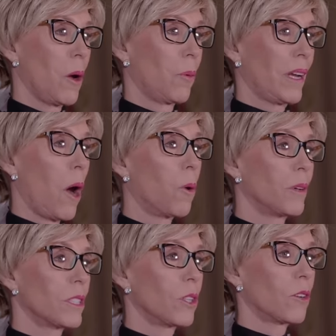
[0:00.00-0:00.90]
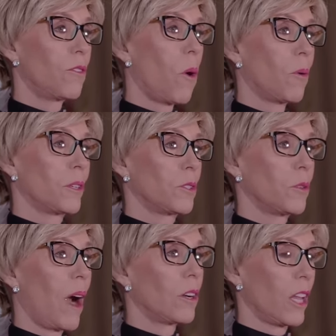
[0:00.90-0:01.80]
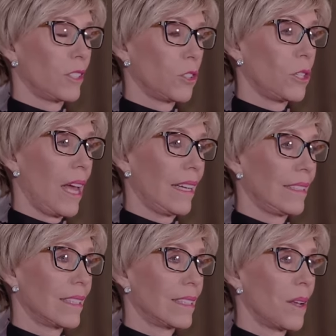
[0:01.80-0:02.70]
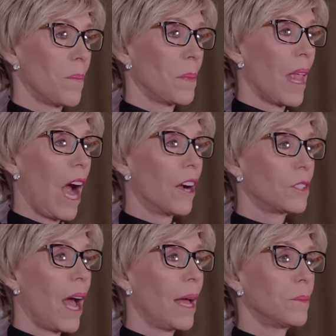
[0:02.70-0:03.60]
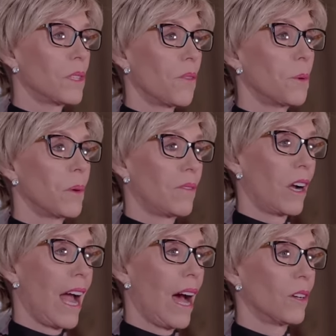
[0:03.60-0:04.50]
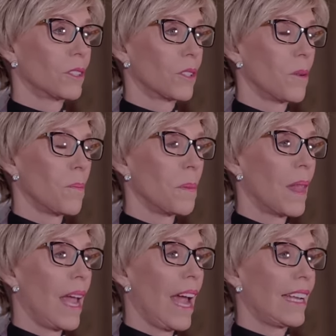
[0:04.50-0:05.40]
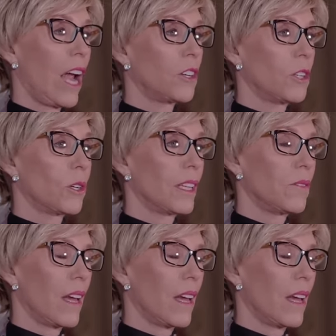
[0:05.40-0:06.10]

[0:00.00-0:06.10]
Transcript: We always look forward to our lunch dates, our times at the River House, and our yearly